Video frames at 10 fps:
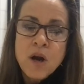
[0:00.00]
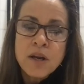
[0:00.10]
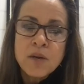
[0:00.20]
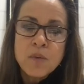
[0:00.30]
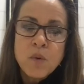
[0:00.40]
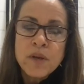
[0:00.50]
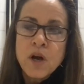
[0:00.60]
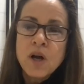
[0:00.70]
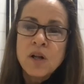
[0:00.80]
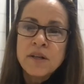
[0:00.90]
are in what we
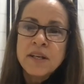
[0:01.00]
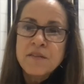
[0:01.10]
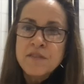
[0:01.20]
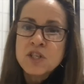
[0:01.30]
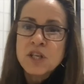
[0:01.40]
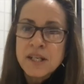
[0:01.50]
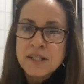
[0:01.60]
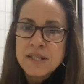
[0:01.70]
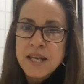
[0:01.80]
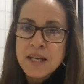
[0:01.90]
call an envisioning
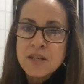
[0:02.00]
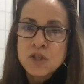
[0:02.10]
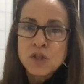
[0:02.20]
stage.